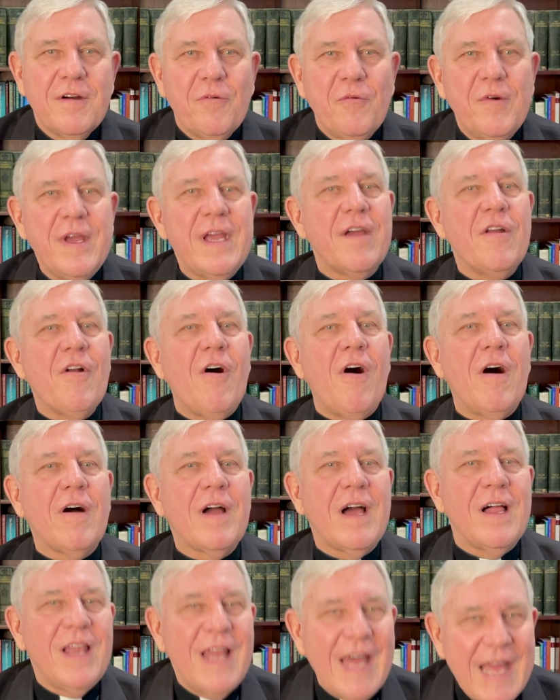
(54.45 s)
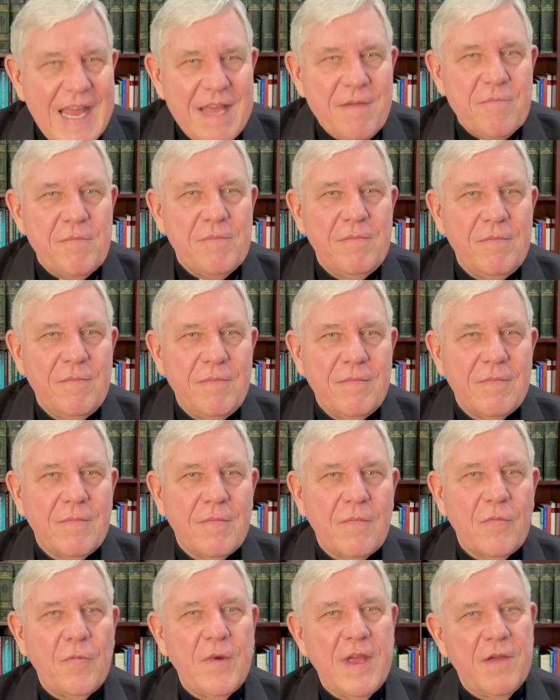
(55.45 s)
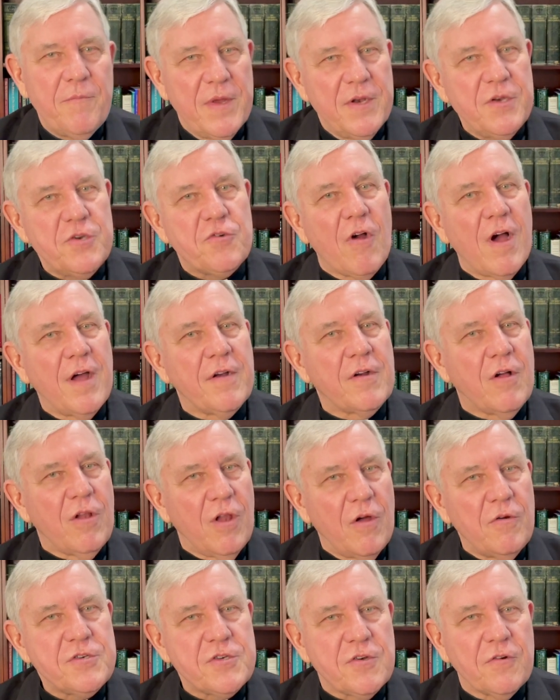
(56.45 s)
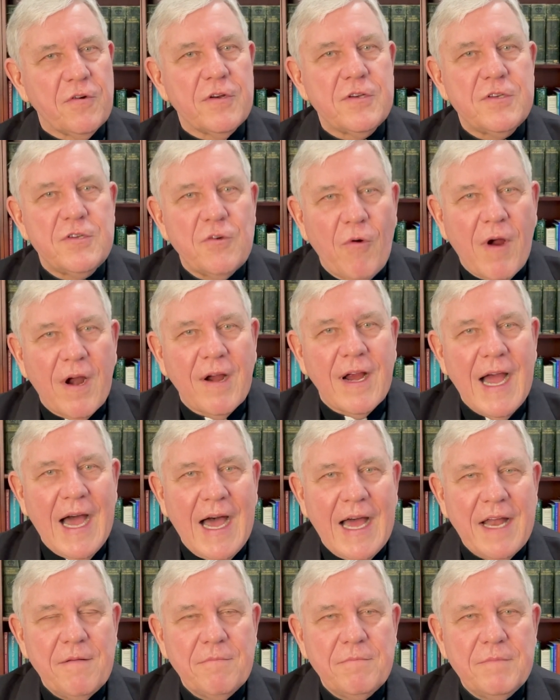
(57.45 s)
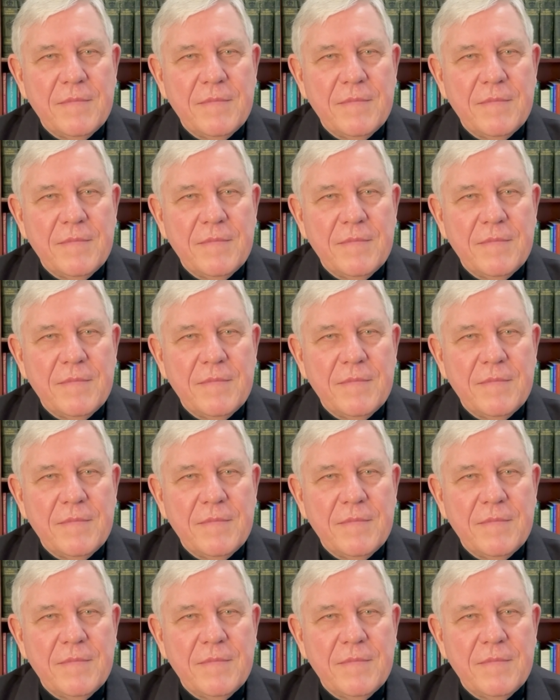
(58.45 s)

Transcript: we can all claim we have been drawn closer to our God.